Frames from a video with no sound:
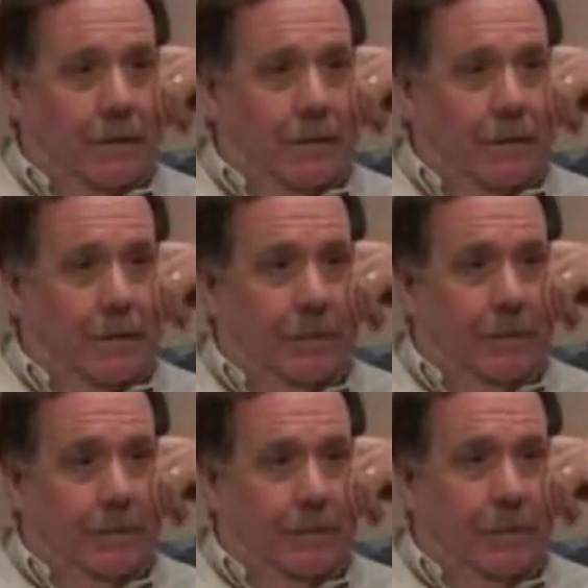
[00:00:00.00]
Mm-hmm.
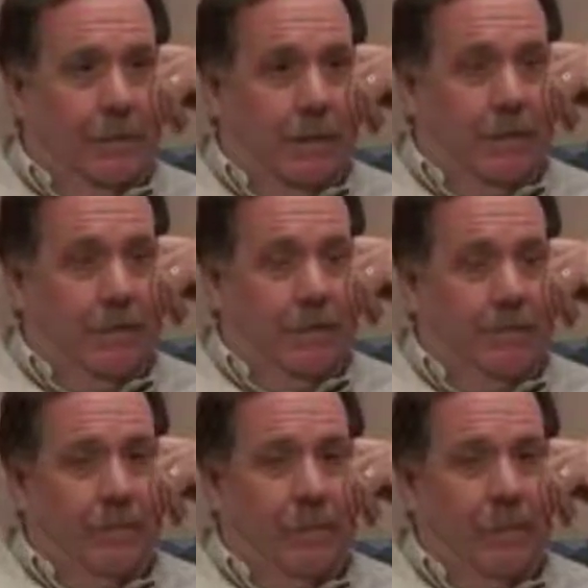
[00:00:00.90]
I, mean, I always
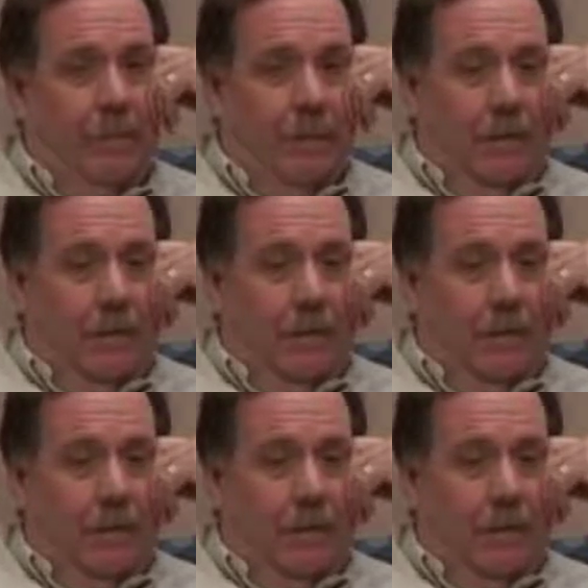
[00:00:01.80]
felt